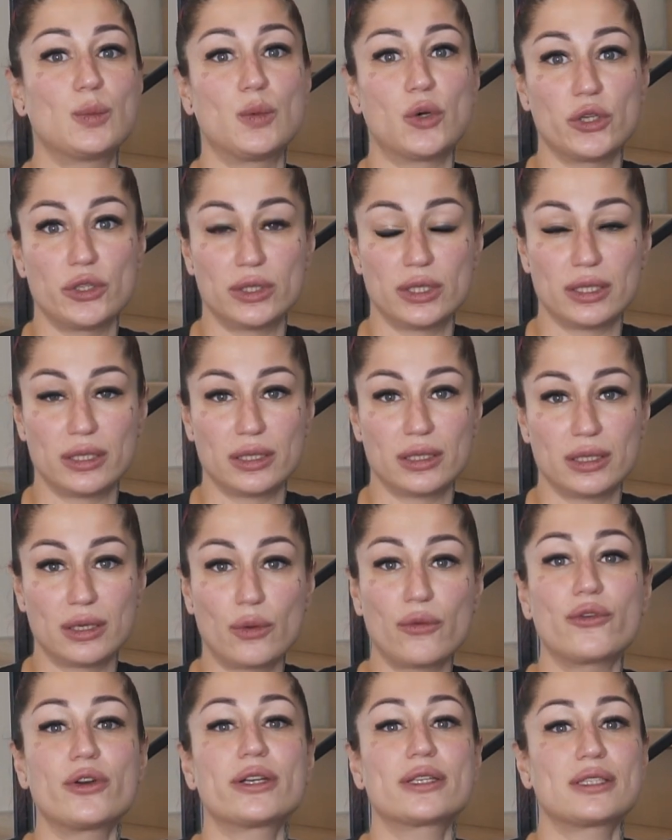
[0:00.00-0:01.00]
modeling.
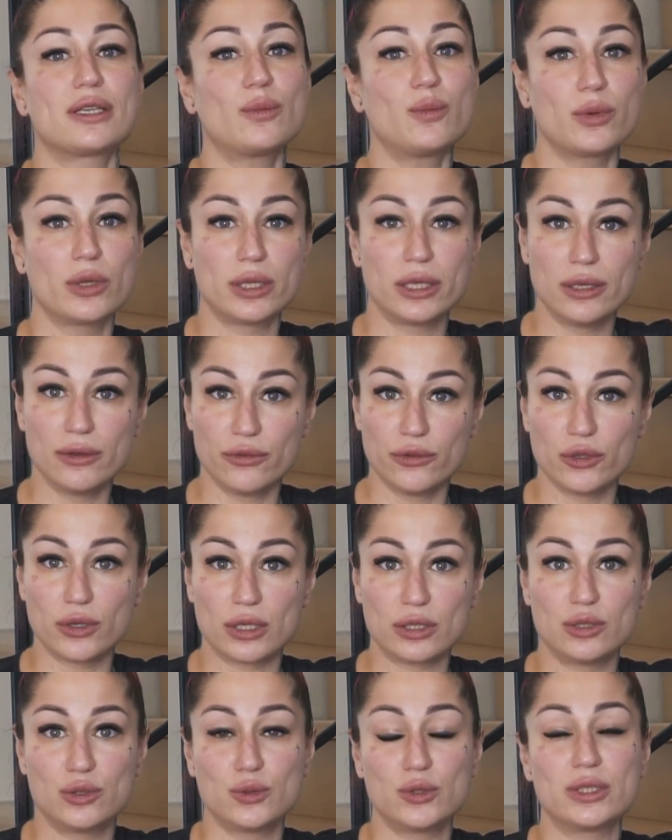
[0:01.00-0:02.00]
For example, if you
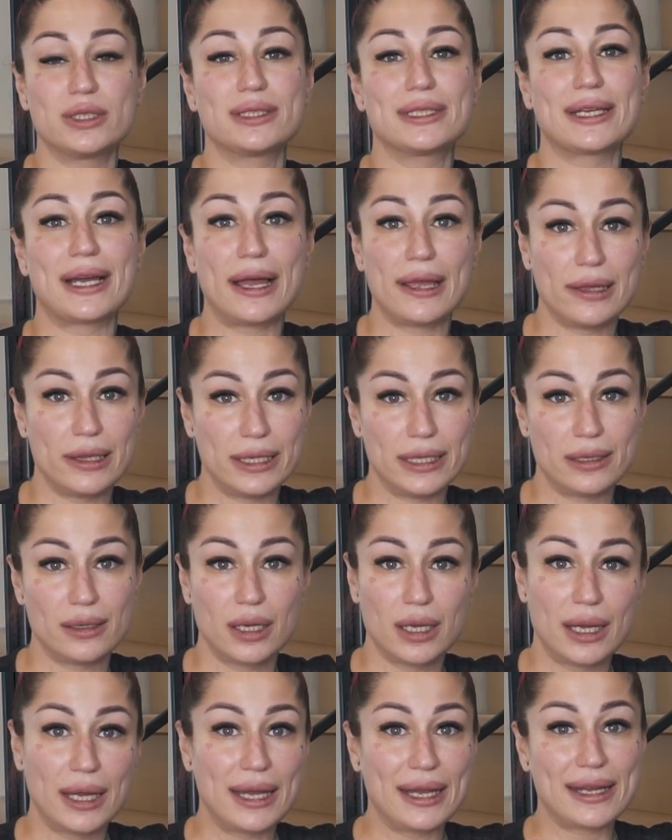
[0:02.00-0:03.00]
are doing Kylie,
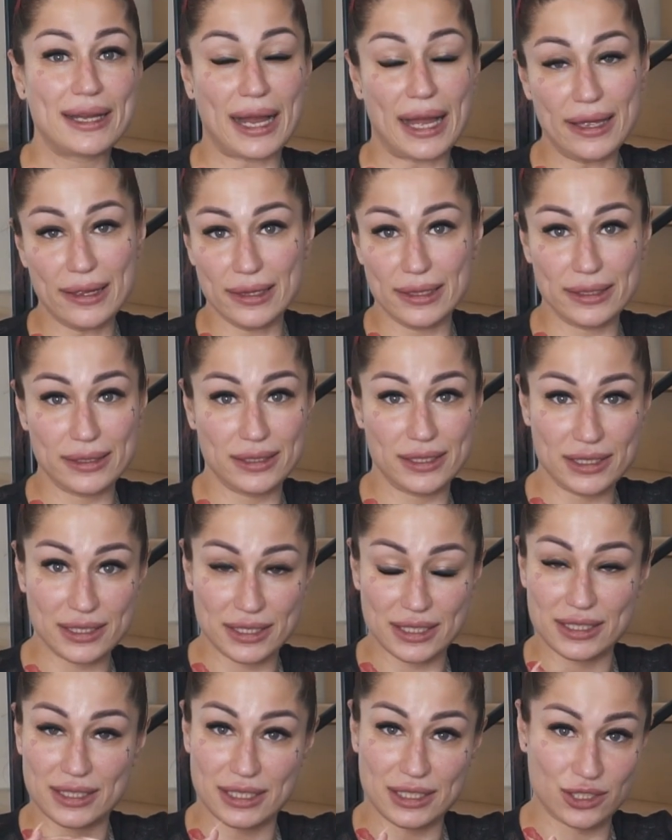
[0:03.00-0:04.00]

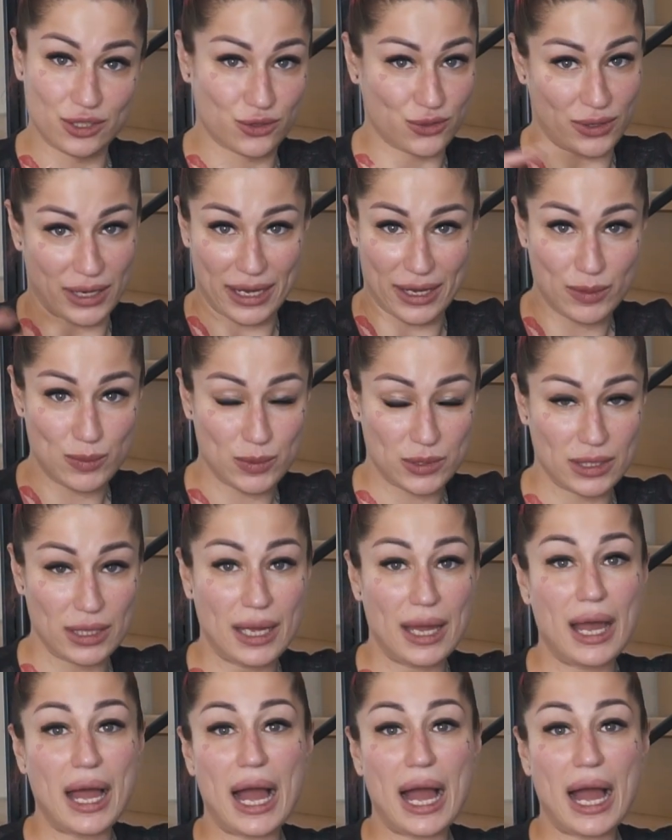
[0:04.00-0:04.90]
this is the stripes.